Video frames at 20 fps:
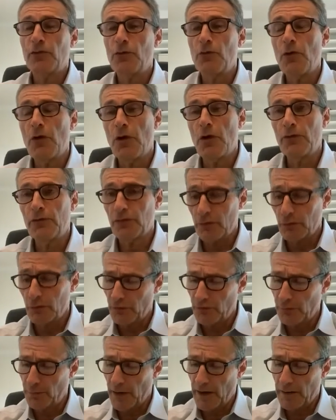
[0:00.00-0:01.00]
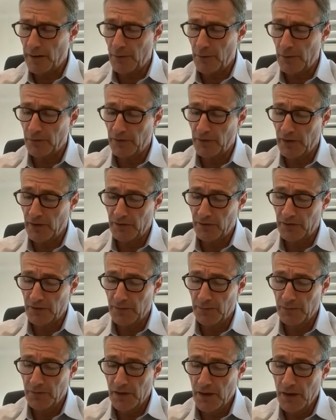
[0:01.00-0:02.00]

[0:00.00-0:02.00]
through the SPAC process.